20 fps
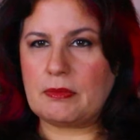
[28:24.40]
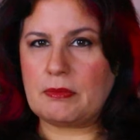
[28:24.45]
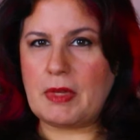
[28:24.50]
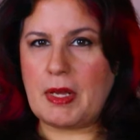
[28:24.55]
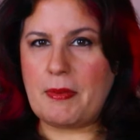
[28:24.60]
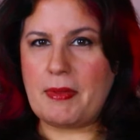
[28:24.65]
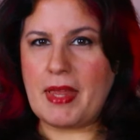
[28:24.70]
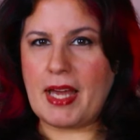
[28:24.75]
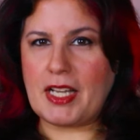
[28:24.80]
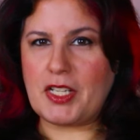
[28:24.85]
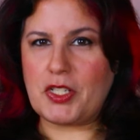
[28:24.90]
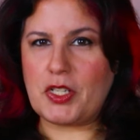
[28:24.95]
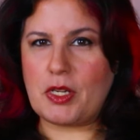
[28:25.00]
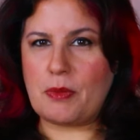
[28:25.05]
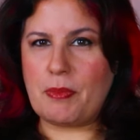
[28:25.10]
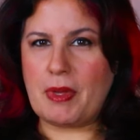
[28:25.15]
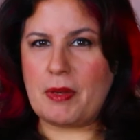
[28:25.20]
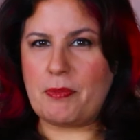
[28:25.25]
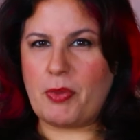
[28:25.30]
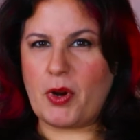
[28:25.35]
Maybe that should
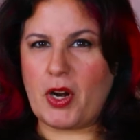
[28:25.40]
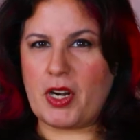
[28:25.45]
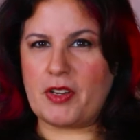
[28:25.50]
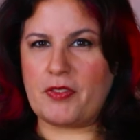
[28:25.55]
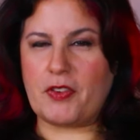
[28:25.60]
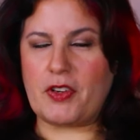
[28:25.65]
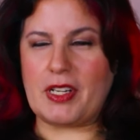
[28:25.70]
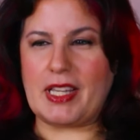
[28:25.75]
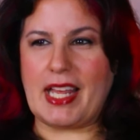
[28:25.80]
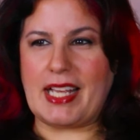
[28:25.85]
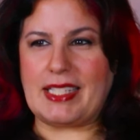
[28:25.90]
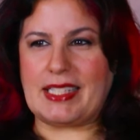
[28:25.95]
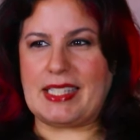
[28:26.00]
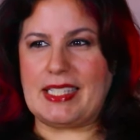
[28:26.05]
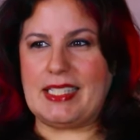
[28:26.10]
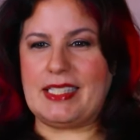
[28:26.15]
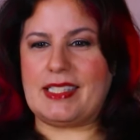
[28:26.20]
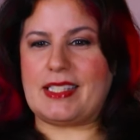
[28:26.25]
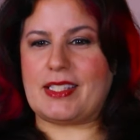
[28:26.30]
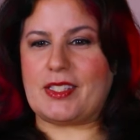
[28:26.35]
have been part of your
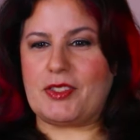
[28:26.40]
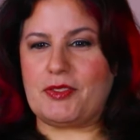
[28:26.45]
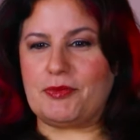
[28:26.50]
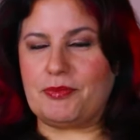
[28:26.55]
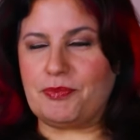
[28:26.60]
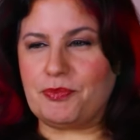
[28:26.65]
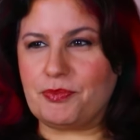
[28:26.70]
lessons.